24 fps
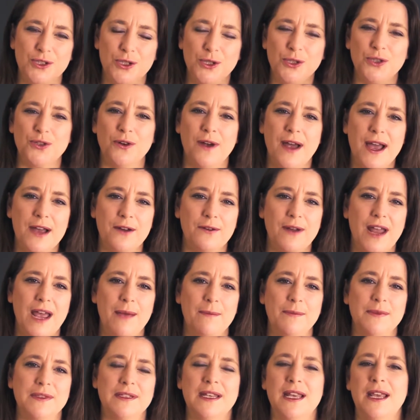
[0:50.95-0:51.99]
two
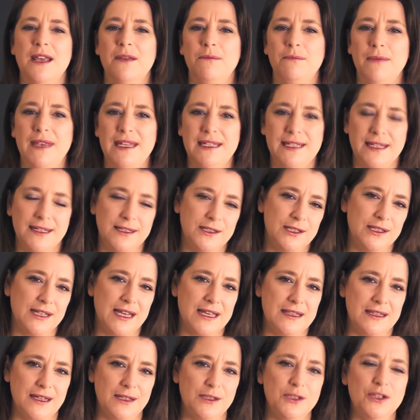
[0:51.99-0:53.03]
trigrams meeting
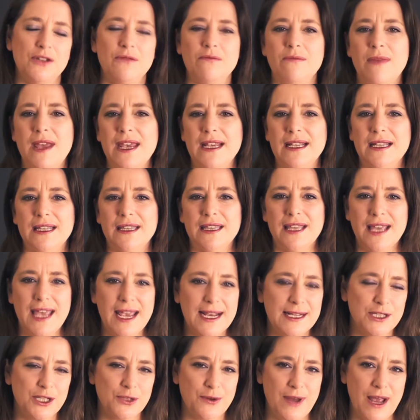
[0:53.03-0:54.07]
together to make the
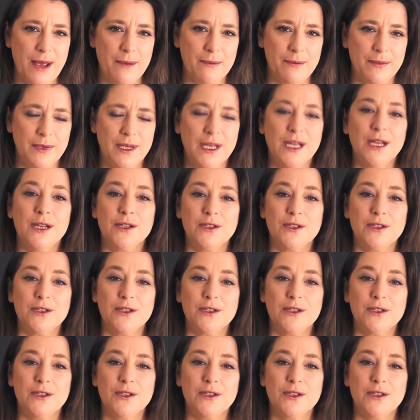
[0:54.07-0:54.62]
hexagram.